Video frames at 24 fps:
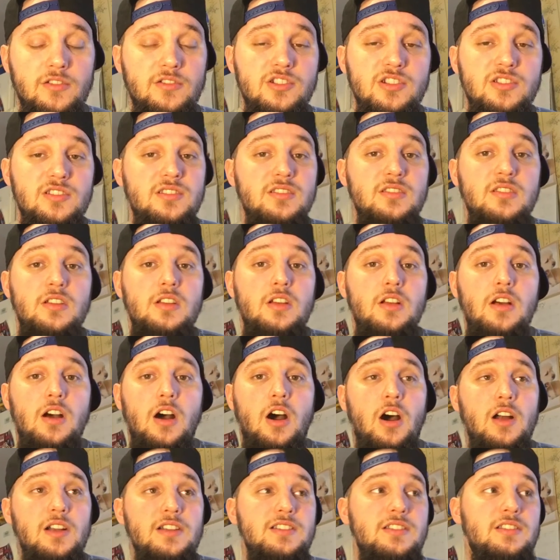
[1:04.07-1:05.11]
just
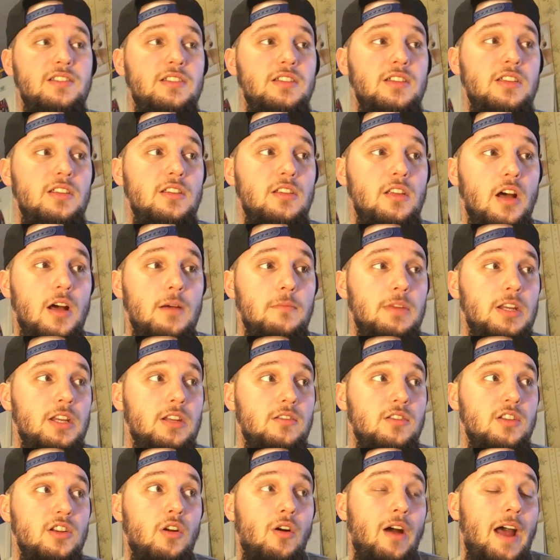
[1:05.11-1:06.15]
honestly, I
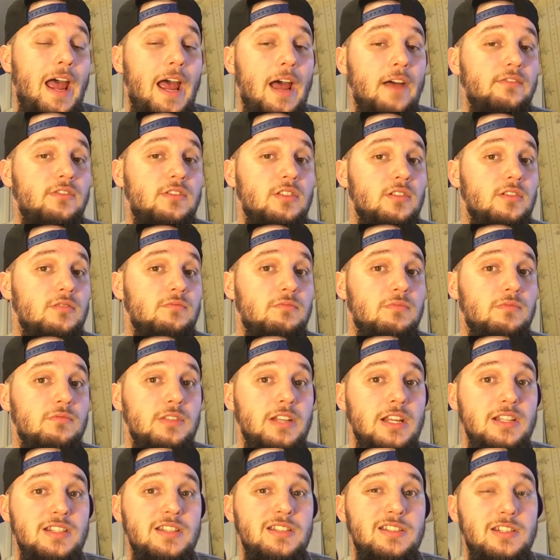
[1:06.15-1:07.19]
mean, you don't have to
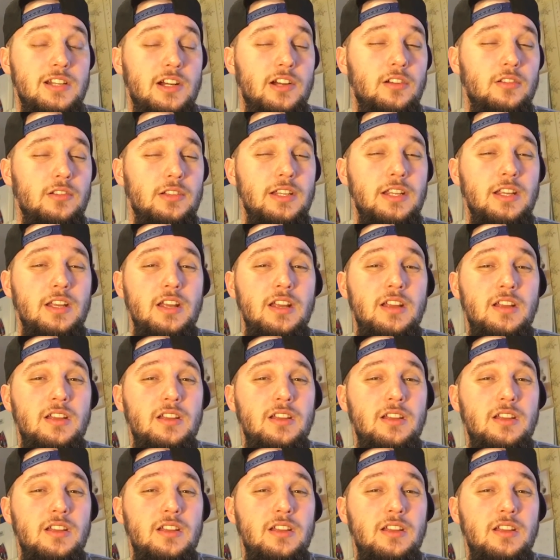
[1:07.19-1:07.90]
necessarily